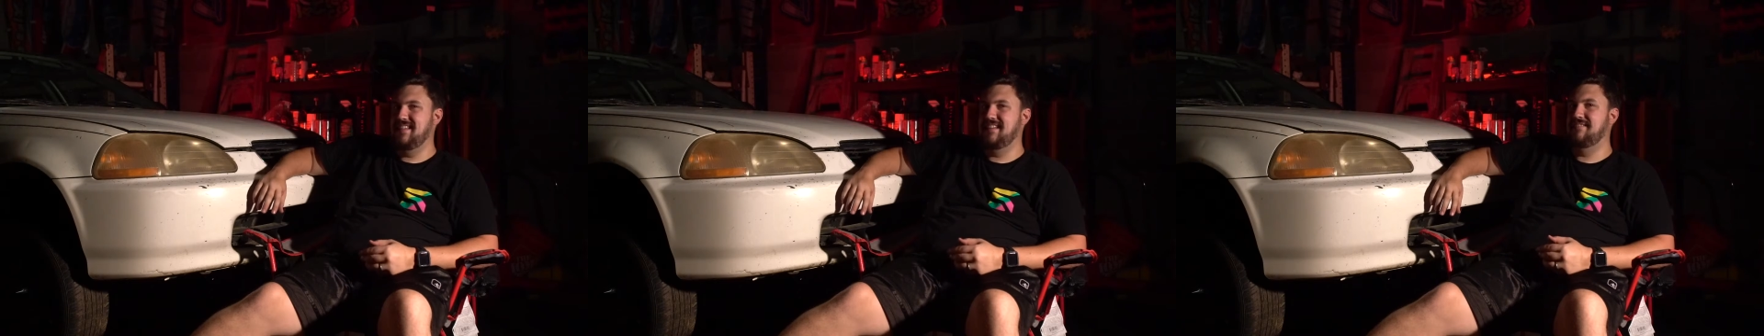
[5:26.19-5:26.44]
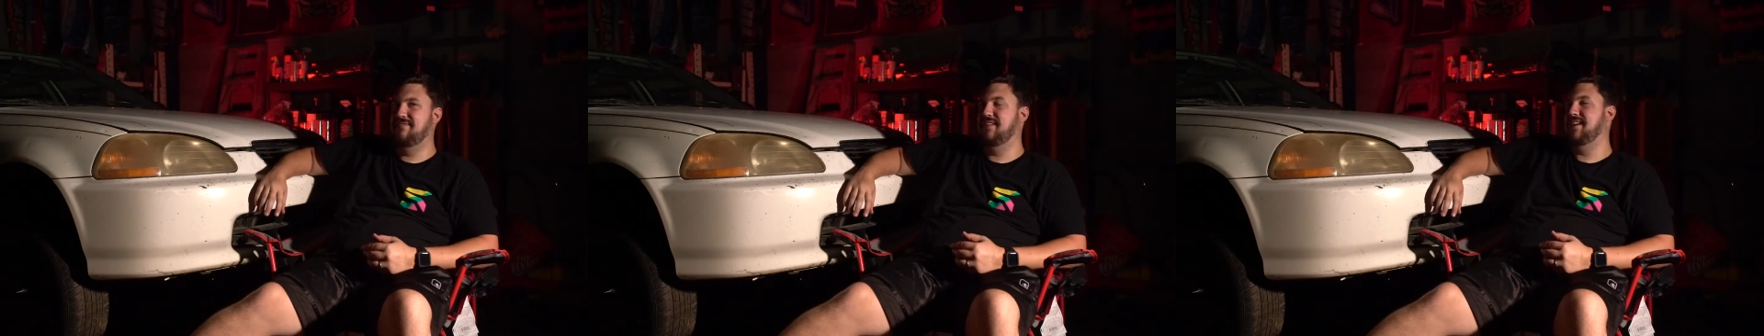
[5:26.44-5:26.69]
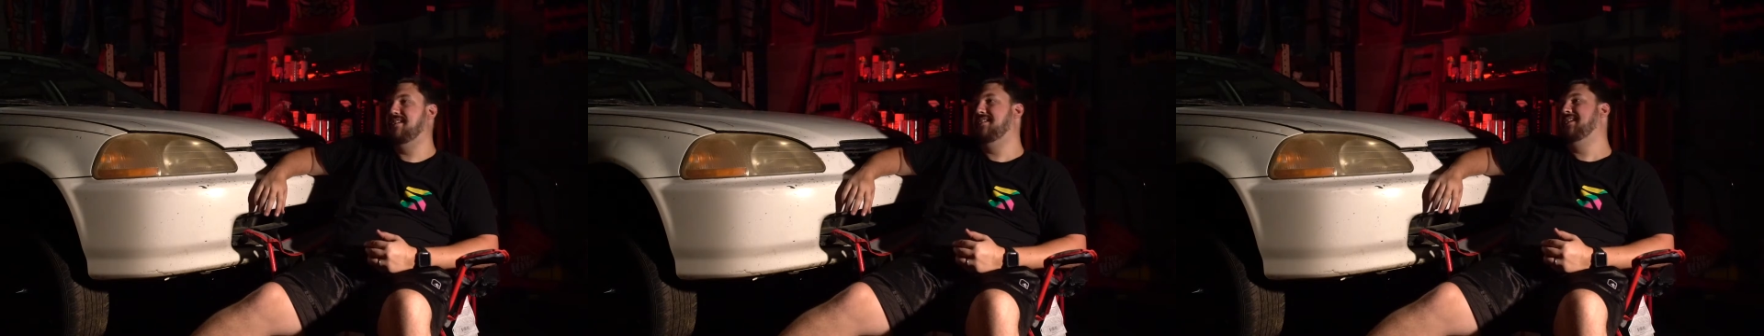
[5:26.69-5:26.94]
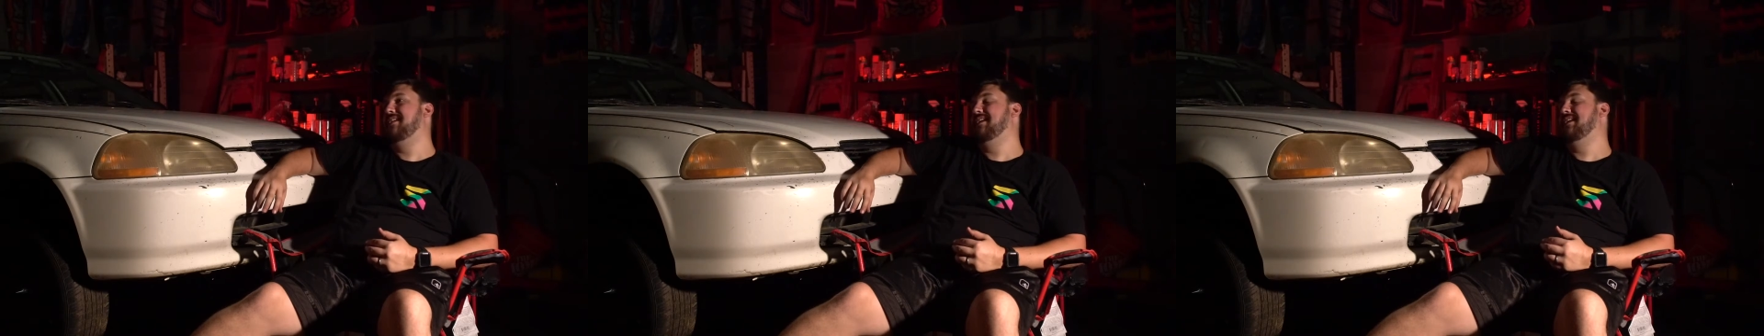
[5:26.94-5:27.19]
and
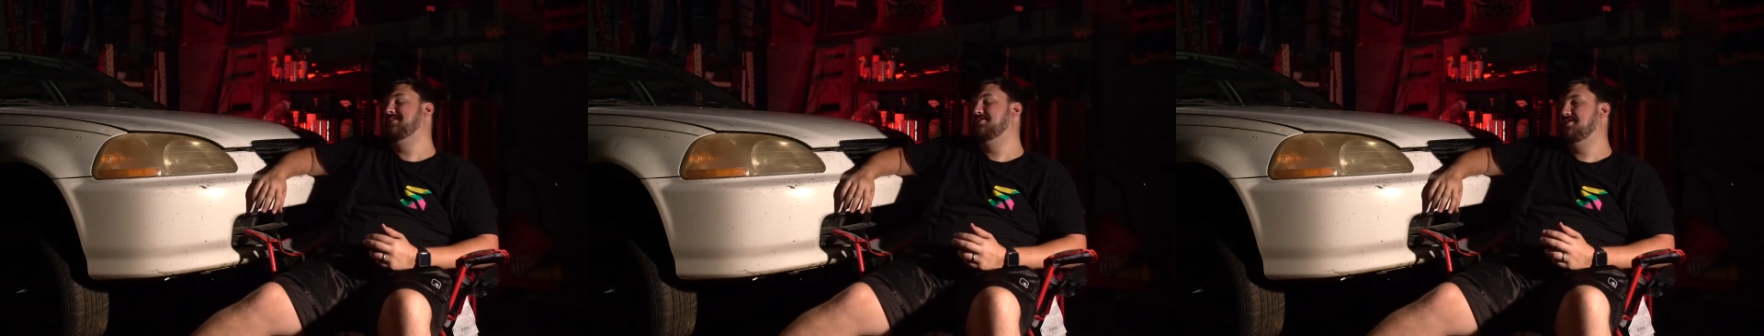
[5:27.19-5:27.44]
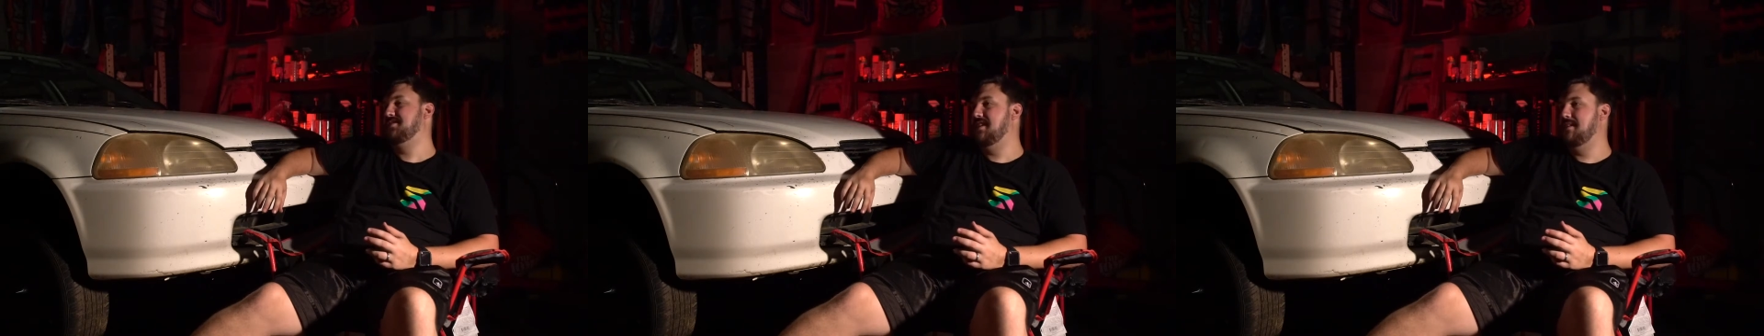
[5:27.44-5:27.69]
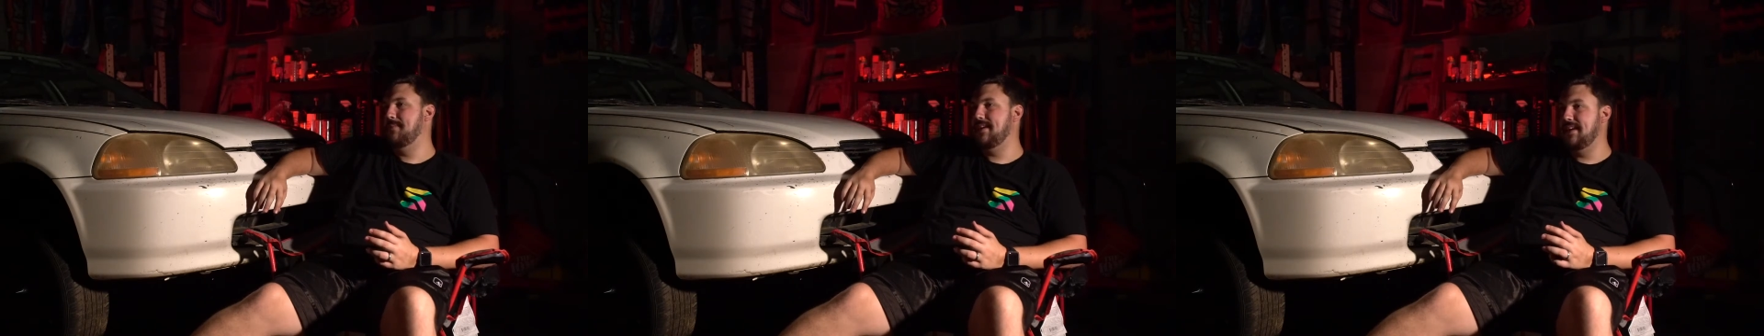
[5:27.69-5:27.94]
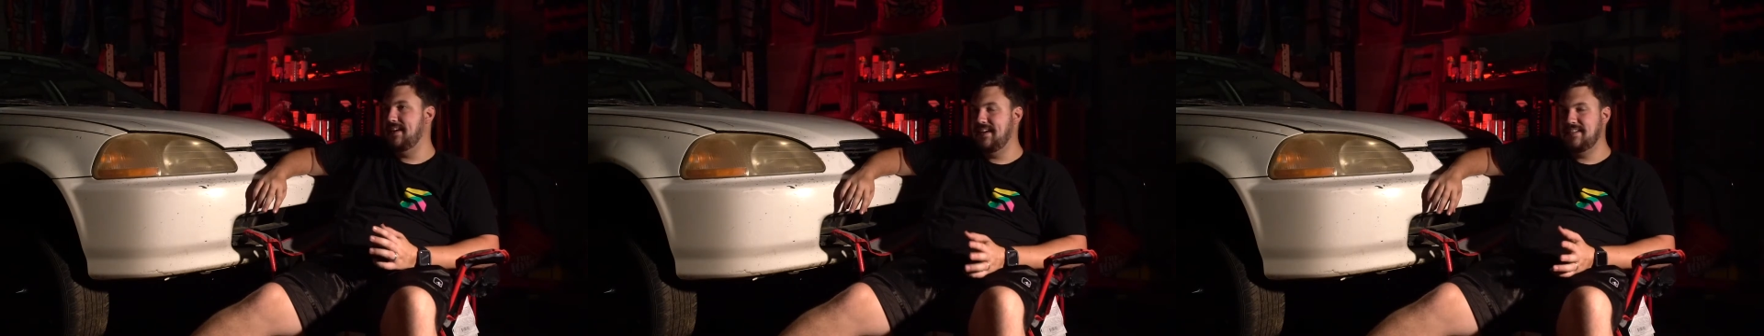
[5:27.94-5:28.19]
figured it's just going to
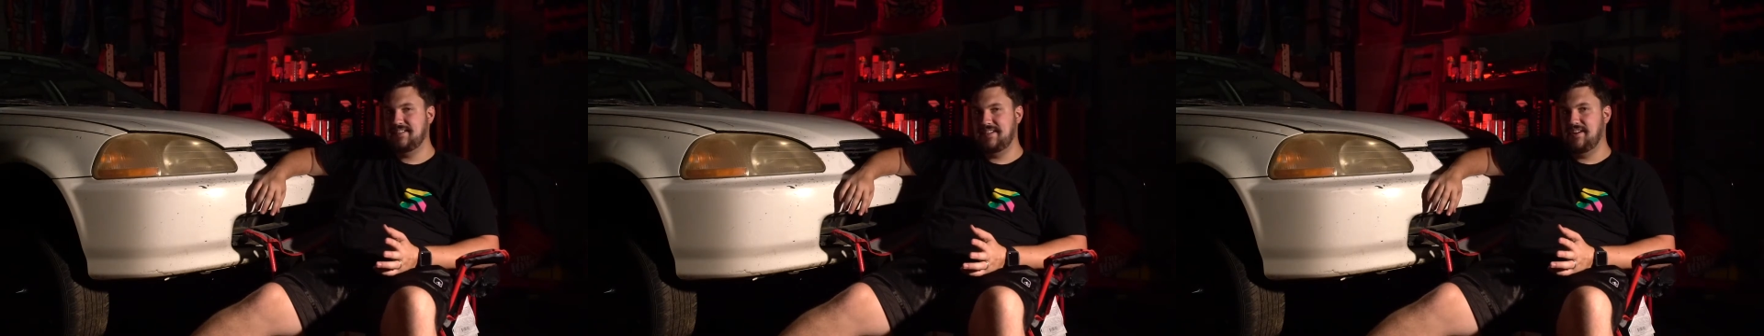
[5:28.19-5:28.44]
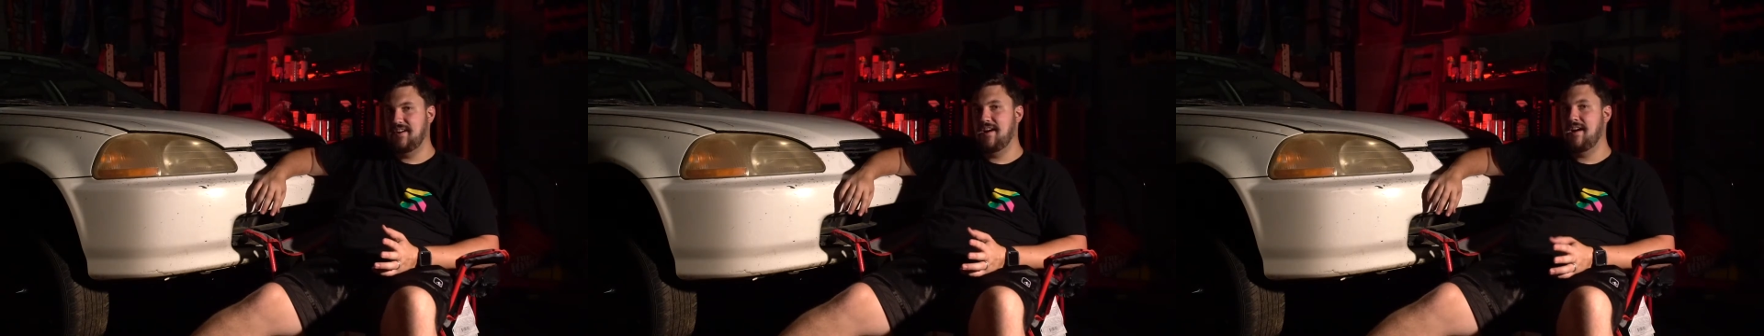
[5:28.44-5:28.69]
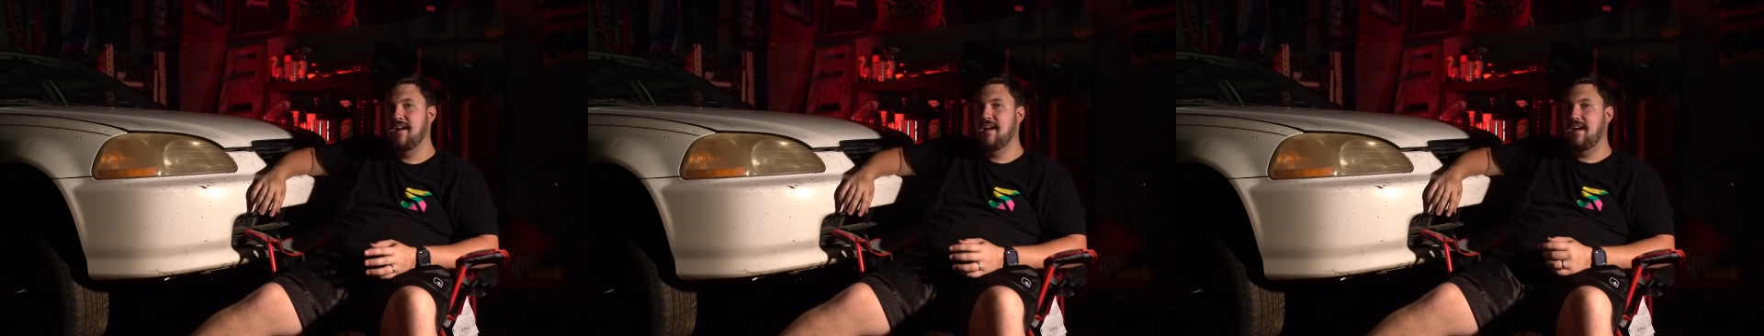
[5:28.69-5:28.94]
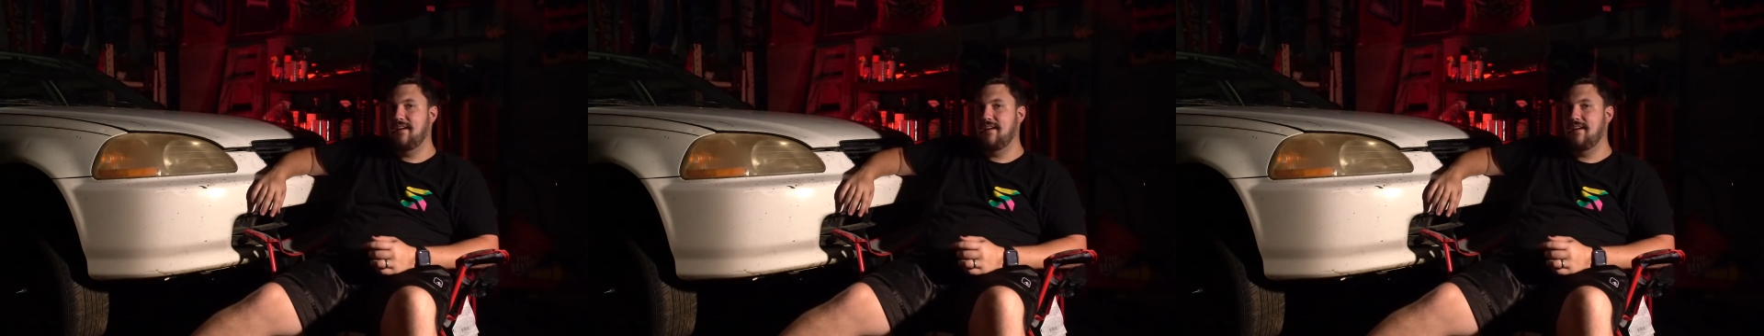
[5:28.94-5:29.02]
be easier